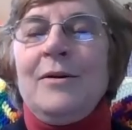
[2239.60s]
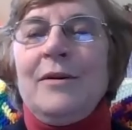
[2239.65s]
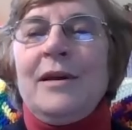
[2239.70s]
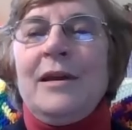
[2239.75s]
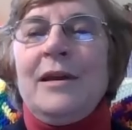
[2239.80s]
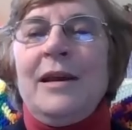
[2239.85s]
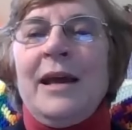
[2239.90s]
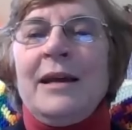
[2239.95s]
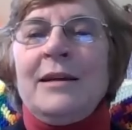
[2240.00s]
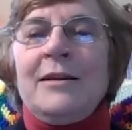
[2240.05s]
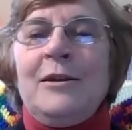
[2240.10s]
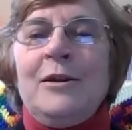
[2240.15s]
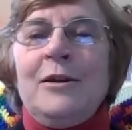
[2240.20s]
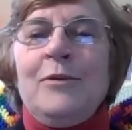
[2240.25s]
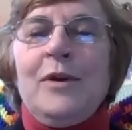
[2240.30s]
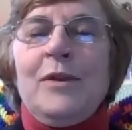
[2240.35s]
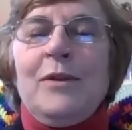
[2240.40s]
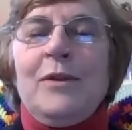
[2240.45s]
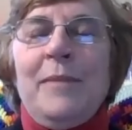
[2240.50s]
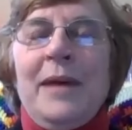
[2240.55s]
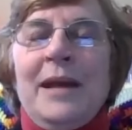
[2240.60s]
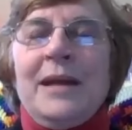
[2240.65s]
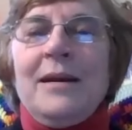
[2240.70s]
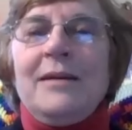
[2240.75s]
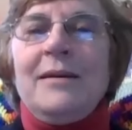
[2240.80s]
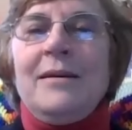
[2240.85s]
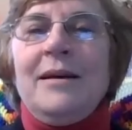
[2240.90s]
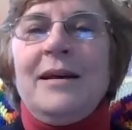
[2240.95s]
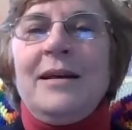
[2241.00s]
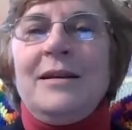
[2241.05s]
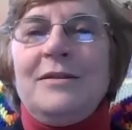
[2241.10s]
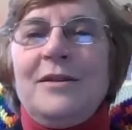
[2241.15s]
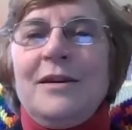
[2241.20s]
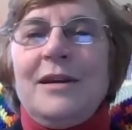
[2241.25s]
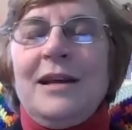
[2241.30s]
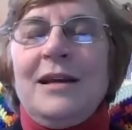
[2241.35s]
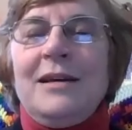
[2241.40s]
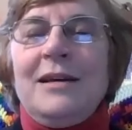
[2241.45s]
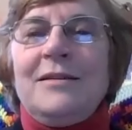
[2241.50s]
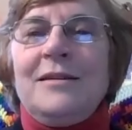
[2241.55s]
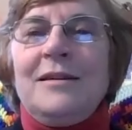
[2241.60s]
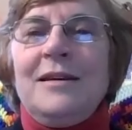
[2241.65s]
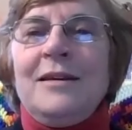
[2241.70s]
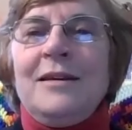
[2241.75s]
connect you with Medical Education